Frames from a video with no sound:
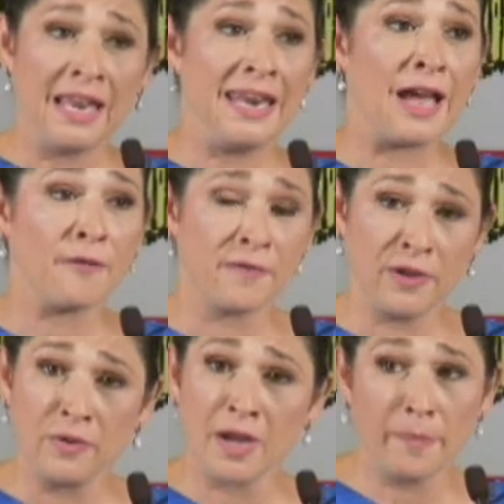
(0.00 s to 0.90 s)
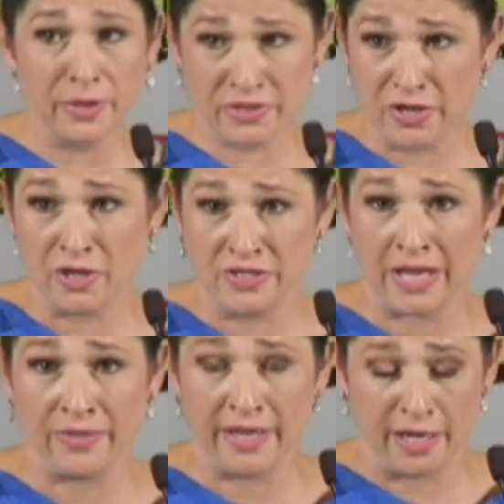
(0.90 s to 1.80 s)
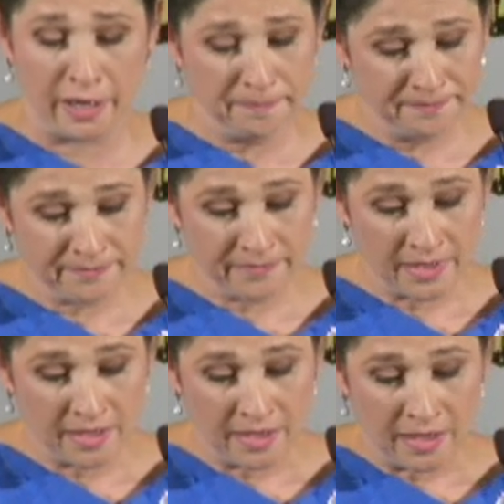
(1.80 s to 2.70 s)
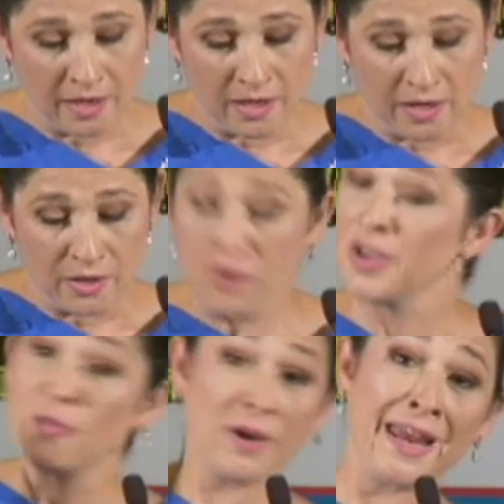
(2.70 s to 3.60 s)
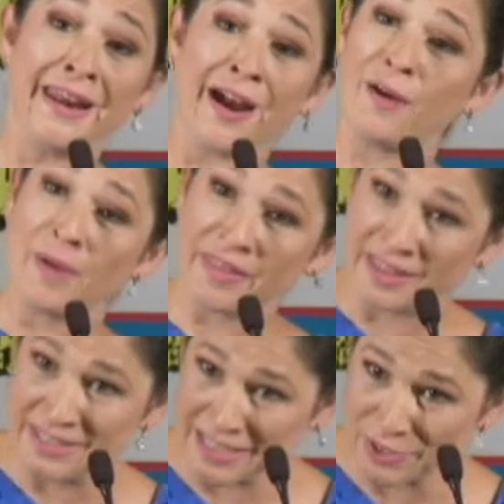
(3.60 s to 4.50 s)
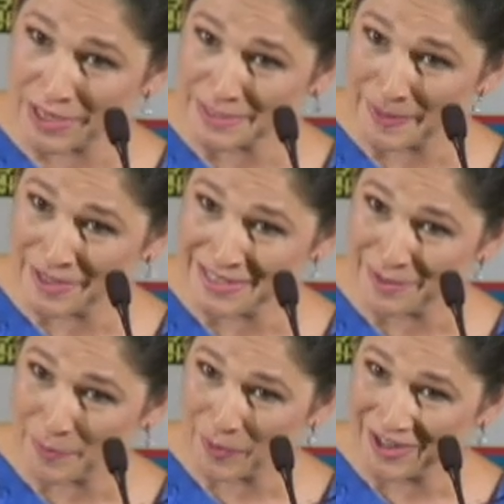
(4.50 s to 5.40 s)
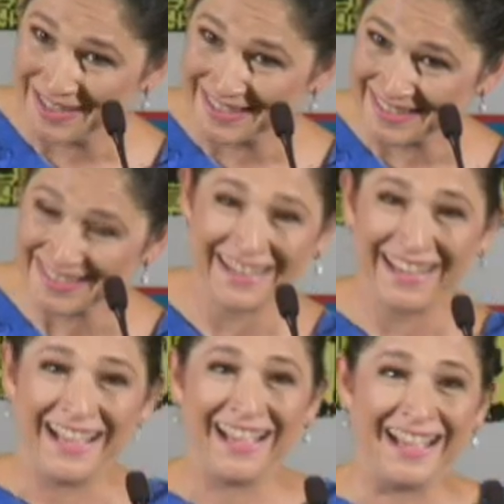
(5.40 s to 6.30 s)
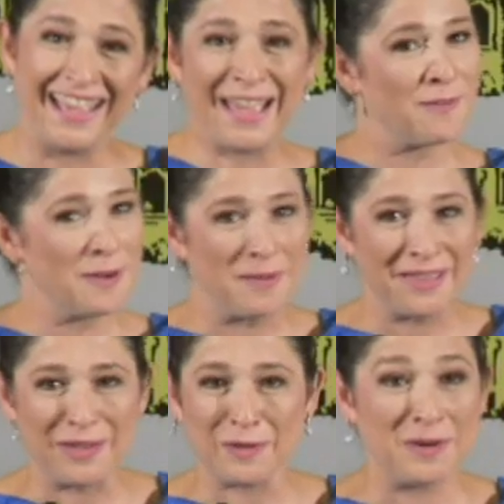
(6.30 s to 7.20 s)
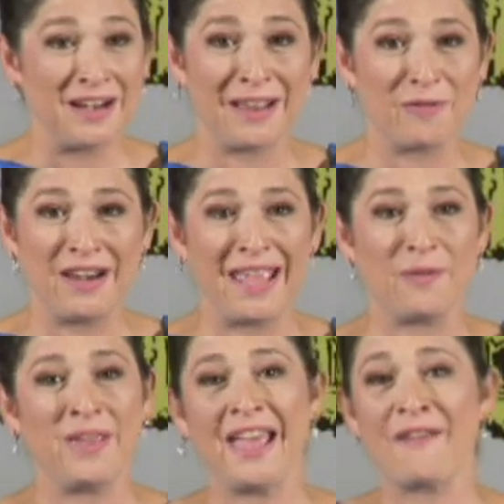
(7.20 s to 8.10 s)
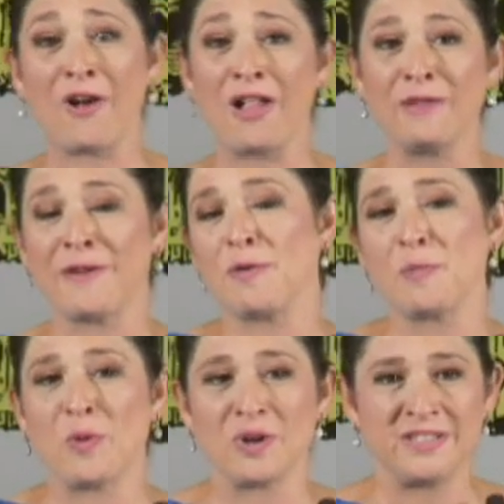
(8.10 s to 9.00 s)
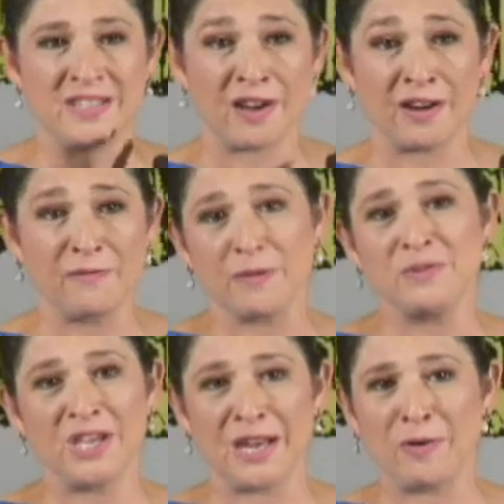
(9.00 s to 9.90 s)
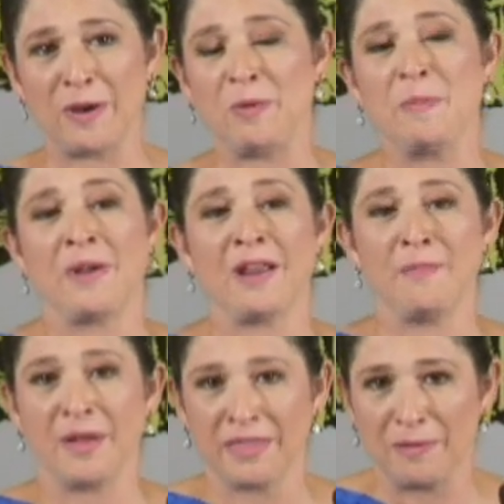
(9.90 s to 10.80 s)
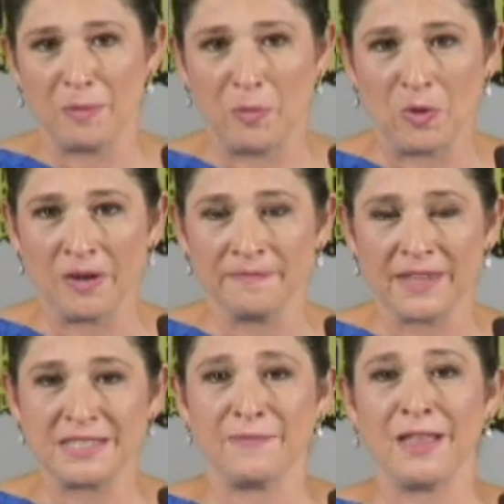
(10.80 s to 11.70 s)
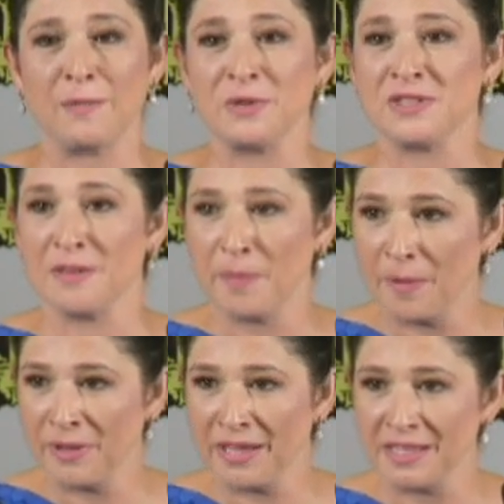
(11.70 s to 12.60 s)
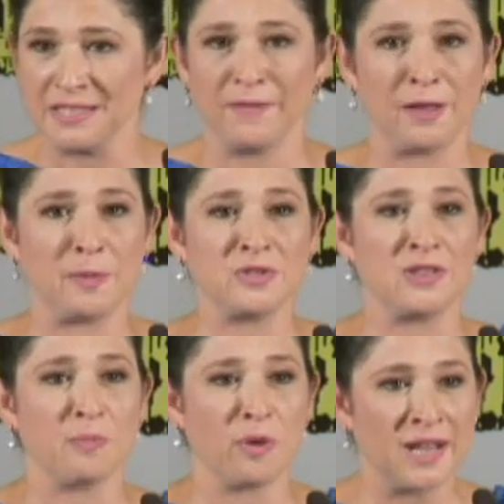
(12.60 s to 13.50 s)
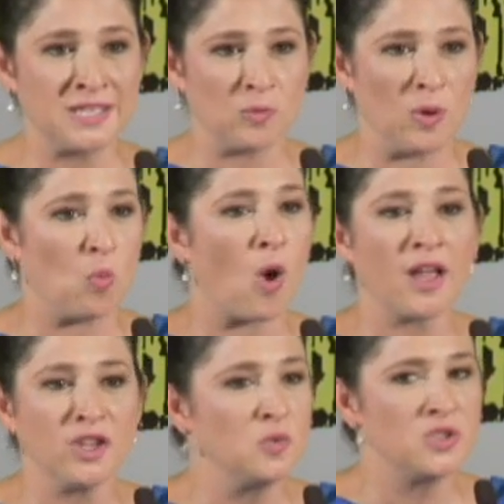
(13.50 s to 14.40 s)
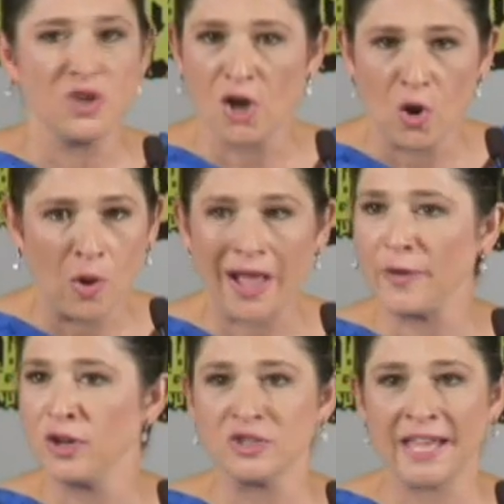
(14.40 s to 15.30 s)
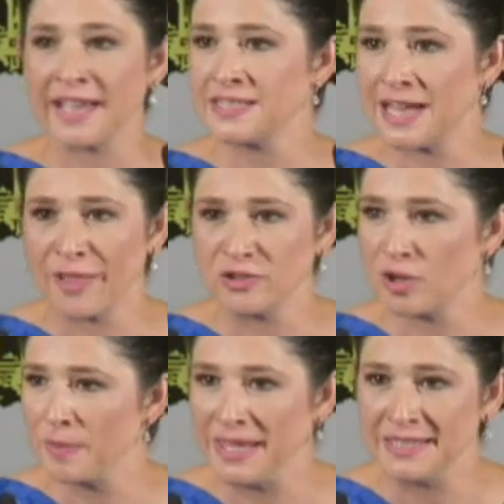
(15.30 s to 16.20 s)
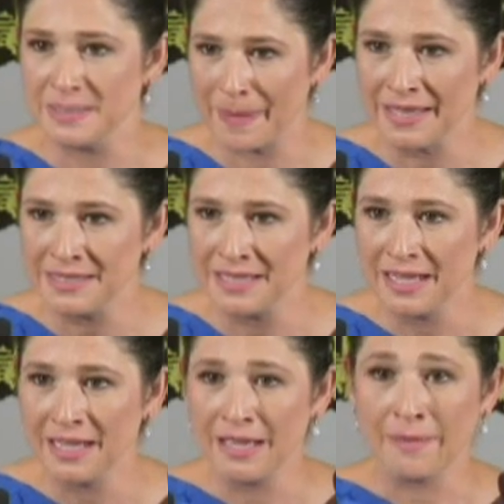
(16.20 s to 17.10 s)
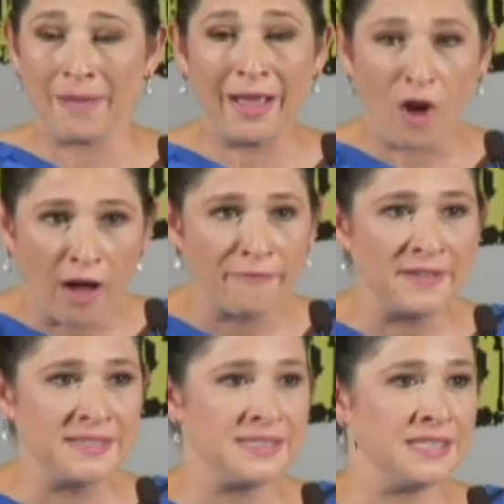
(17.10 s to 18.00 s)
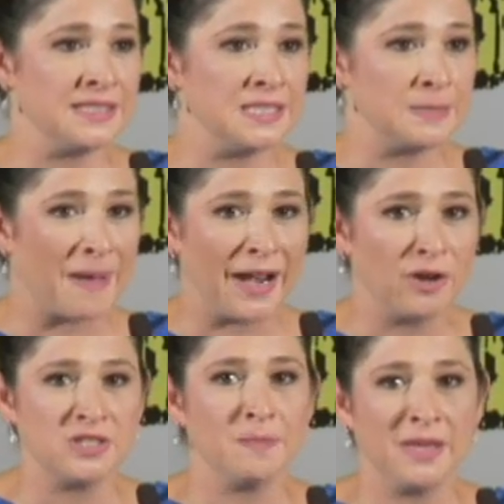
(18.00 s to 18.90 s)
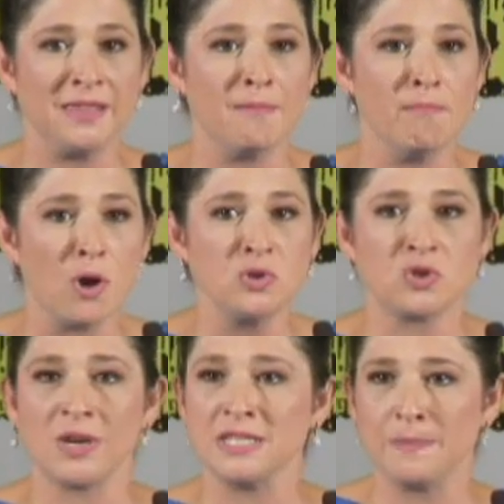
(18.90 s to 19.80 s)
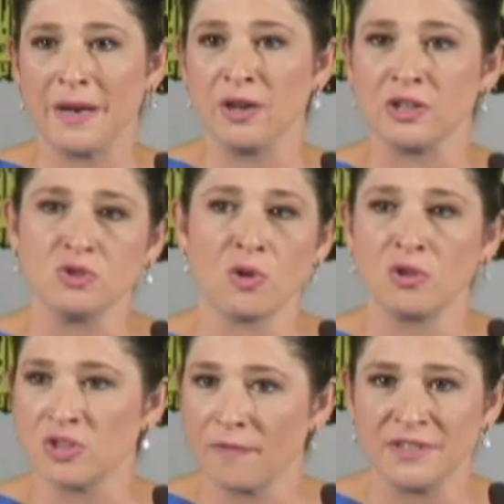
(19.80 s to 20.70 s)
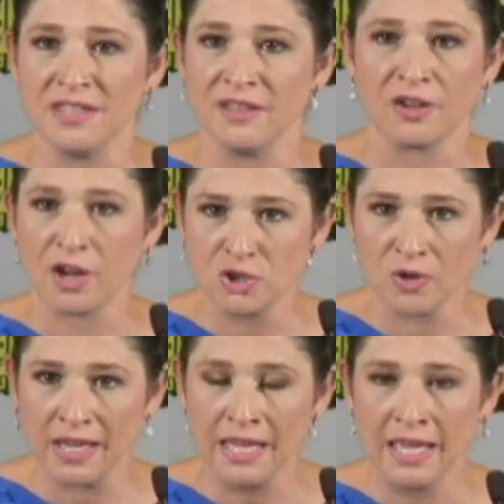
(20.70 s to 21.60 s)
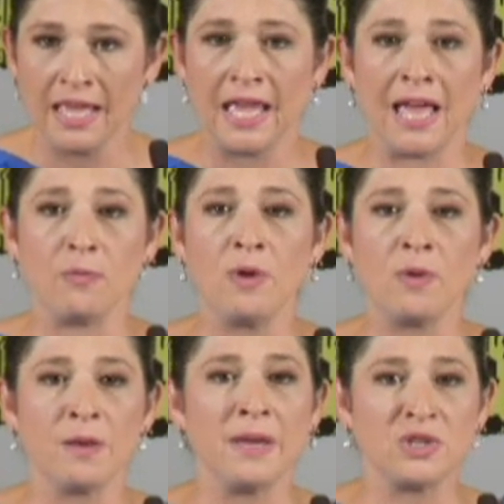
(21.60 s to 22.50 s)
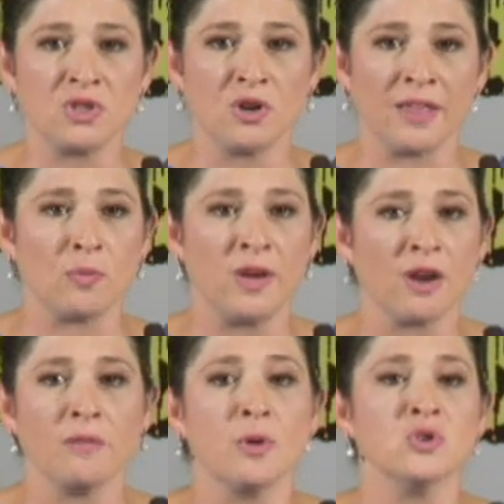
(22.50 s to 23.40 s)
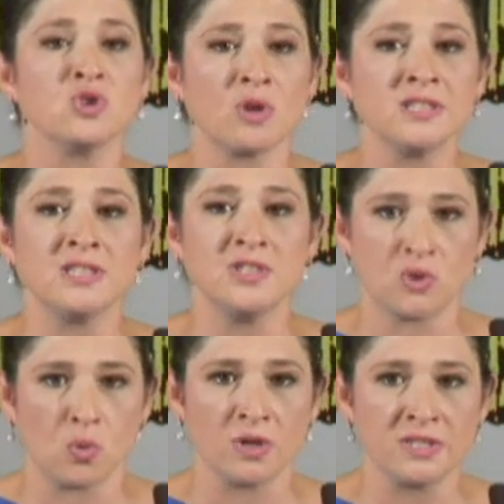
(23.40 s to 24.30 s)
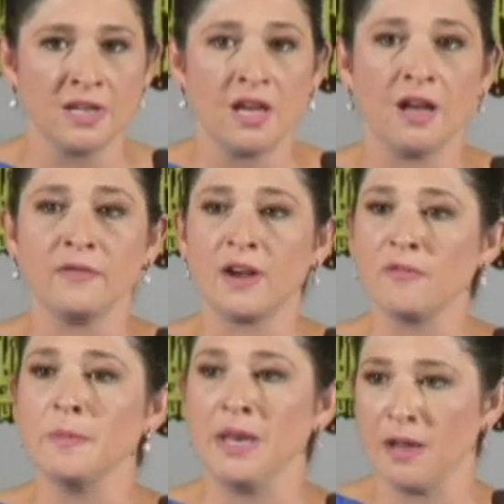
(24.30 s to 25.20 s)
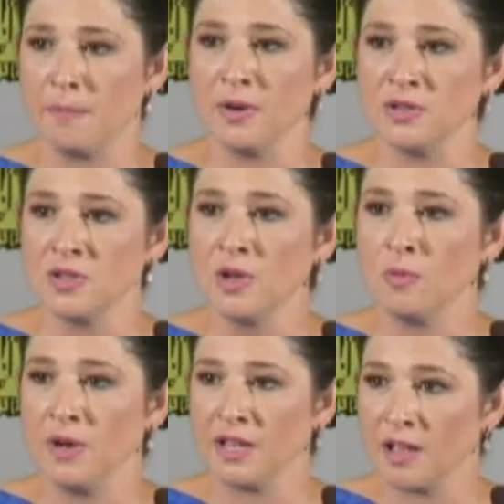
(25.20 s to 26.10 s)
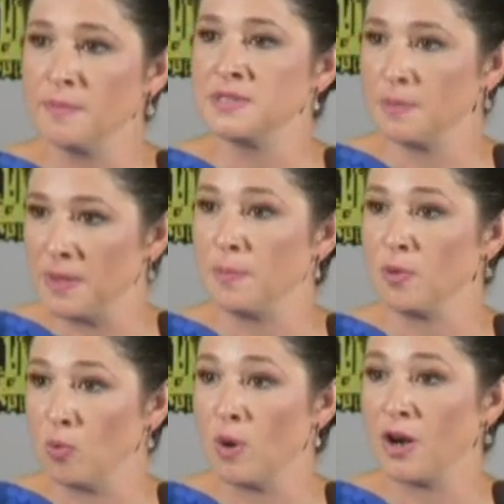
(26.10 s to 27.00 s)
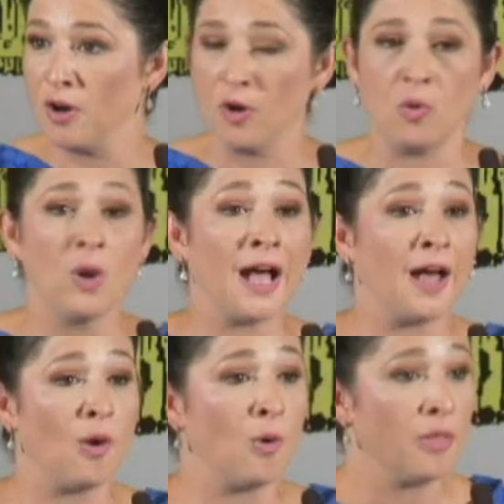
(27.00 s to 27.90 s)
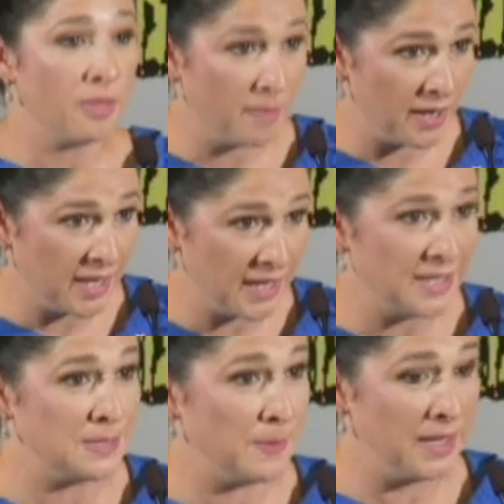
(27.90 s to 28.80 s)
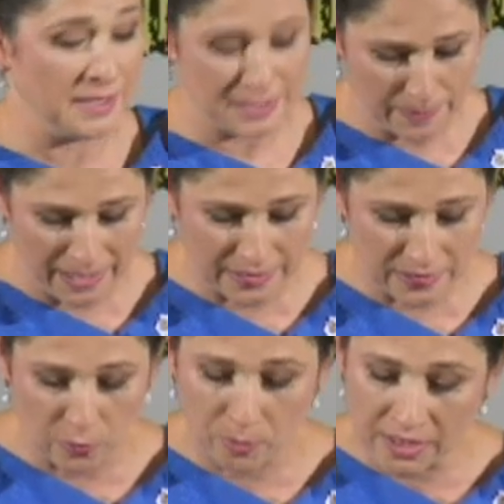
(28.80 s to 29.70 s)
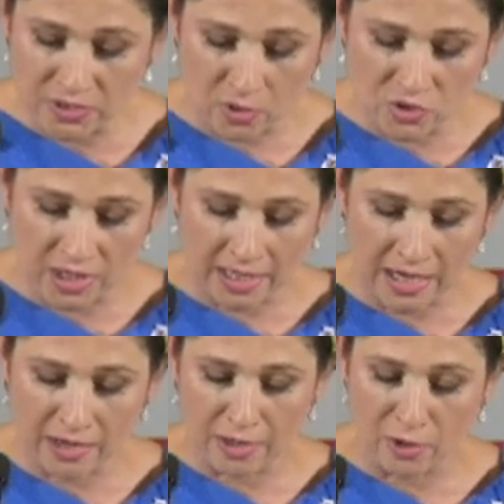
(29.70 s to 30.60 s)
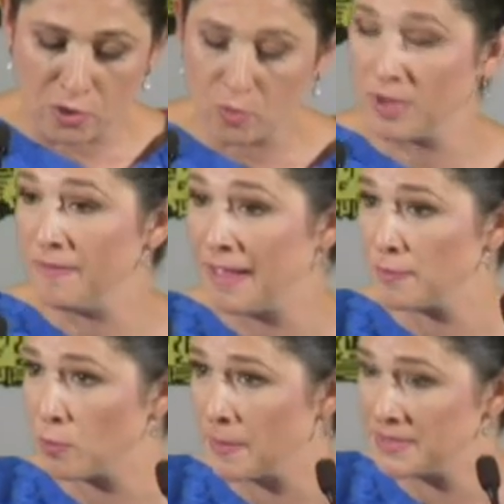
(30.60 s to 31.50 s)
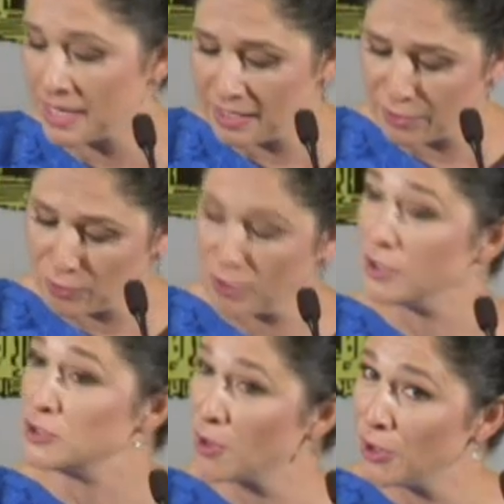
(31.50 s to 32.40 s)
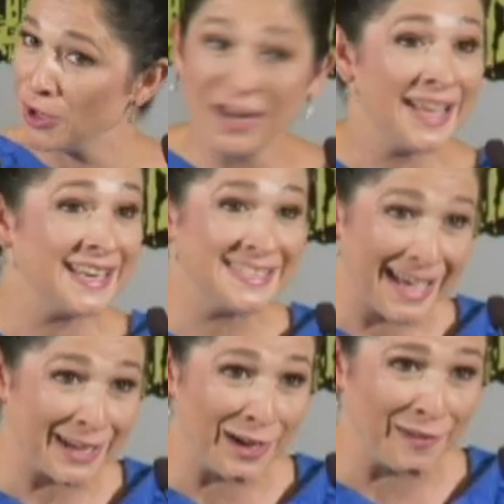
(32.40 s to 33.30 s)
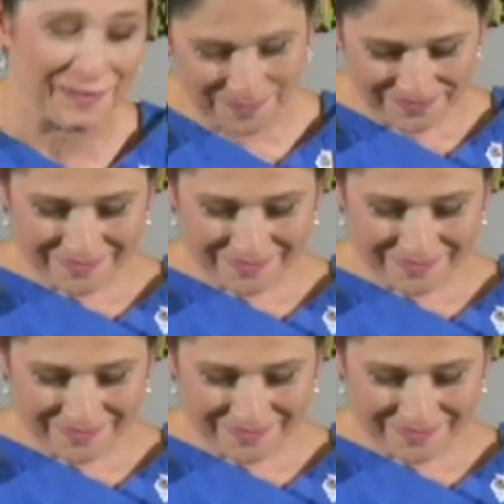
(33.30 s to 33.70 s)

now, for you numbers nerds out there, you can read our monthly debt transparency report. Uh, every month, you can read it every day. We have all of our reports starting from January. We put out a monthly report that's available to the public, it's available to the press. We want you to know how your tax dollars are being spent. My office is inspired to be the most transparent comptroller's office in the country, and we want to make sure that we are the most trusted source of government numbers when it comes to people who want to know how the money is being spent. So please go check it out on our new revamped website, illinoiscomptroller.gov.